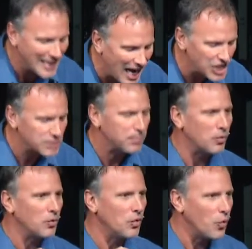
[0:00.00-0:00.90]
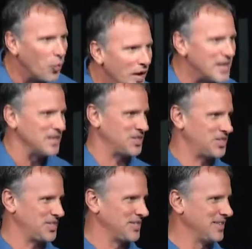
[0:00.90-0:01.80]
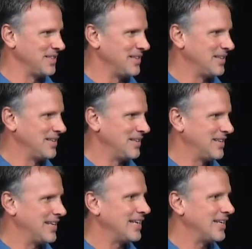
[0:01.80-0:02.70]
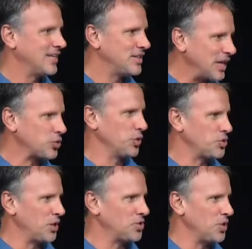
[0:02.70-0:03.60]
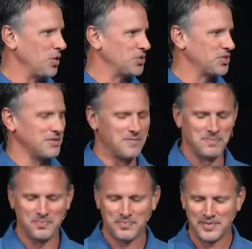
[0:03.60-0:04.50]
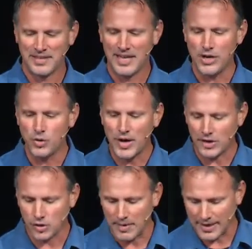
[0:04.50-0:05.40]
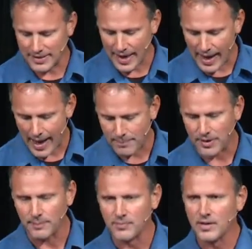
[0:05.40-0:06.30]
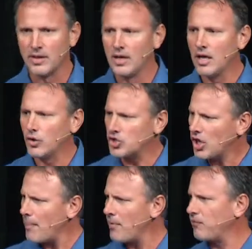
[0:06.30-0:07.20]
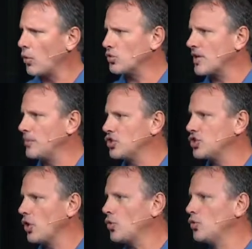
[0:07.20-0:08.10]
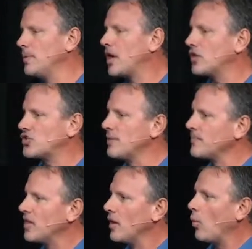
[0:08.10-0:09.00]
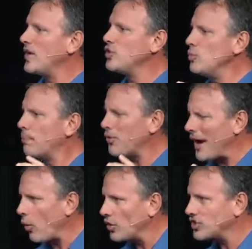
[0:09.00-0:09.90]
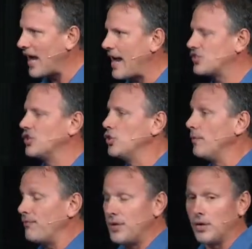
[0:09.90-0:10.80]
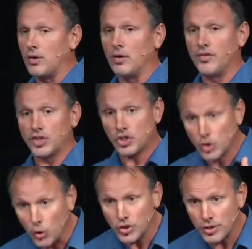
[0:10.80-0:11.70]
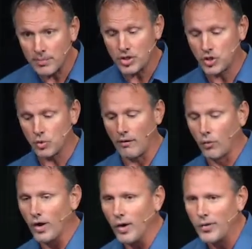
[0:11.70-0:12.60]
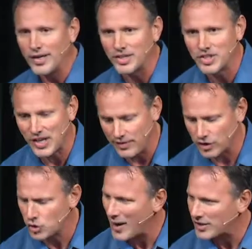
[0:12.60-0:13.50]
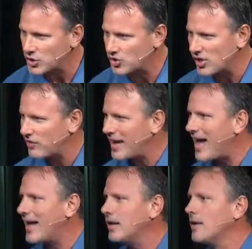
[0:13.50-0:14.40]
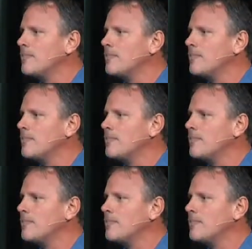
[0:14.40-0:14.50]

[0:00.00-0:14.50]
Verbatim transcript: gospel witness. That's where the treasure goes. And you guys are making that happen. There's a couple photos I'm going to show you because when you prioritize and you feel the stewardship issue of where are we going to send this, you ask yourself, God,